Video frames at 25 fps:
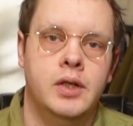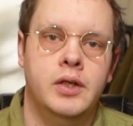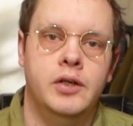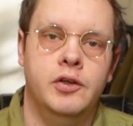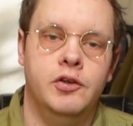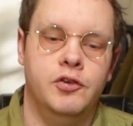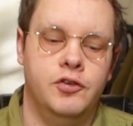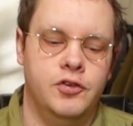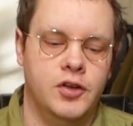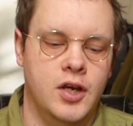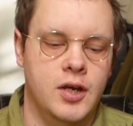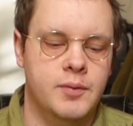
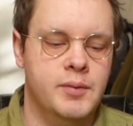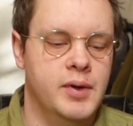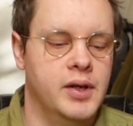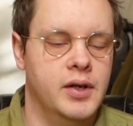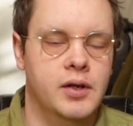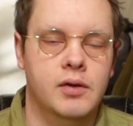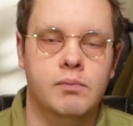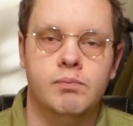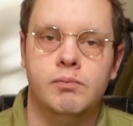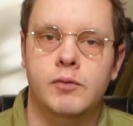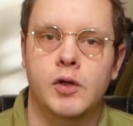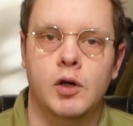You see them
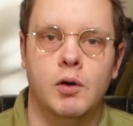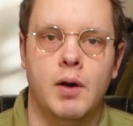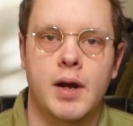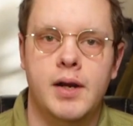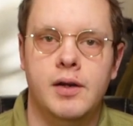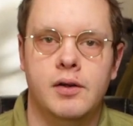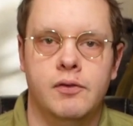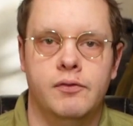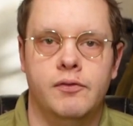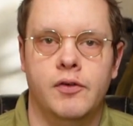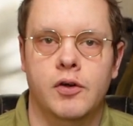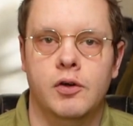in no
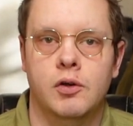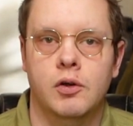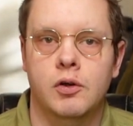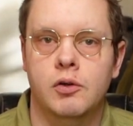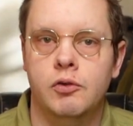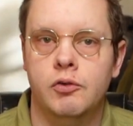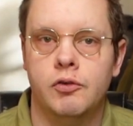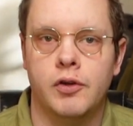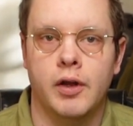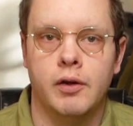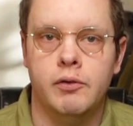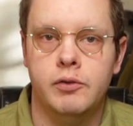end of
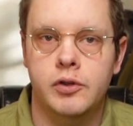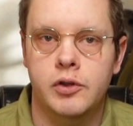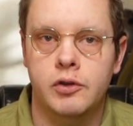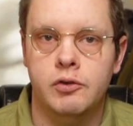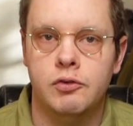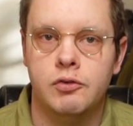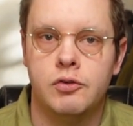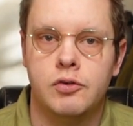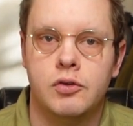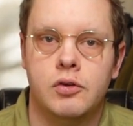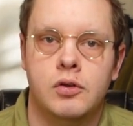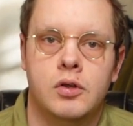photos they
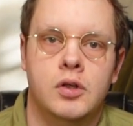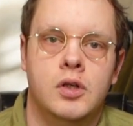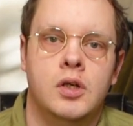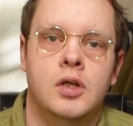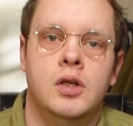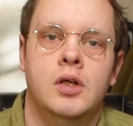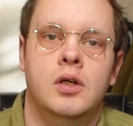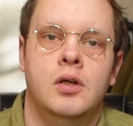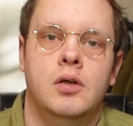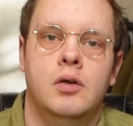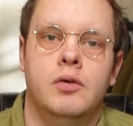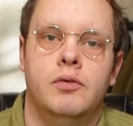used
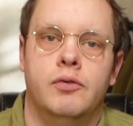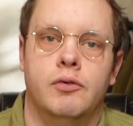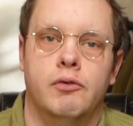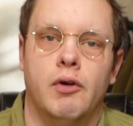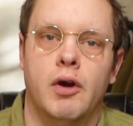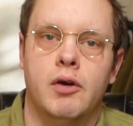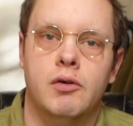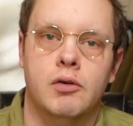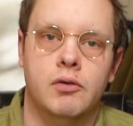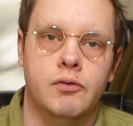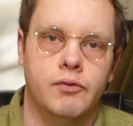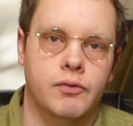
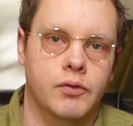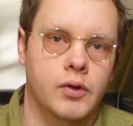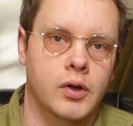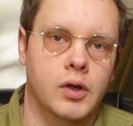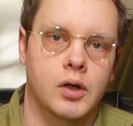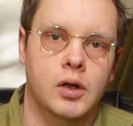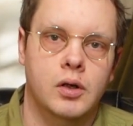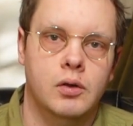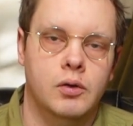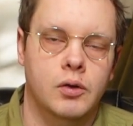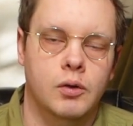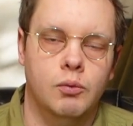throughout of
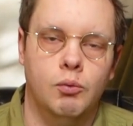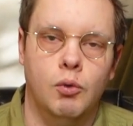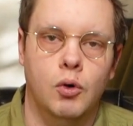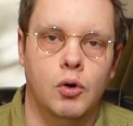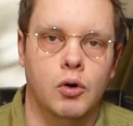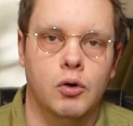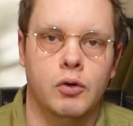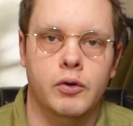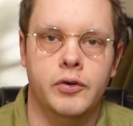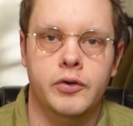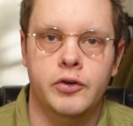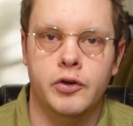the
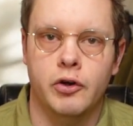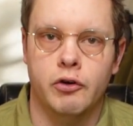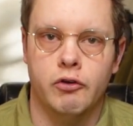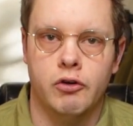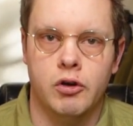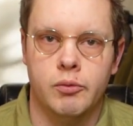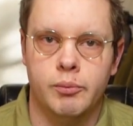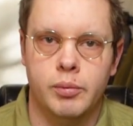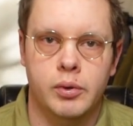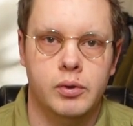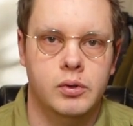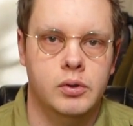war in Europe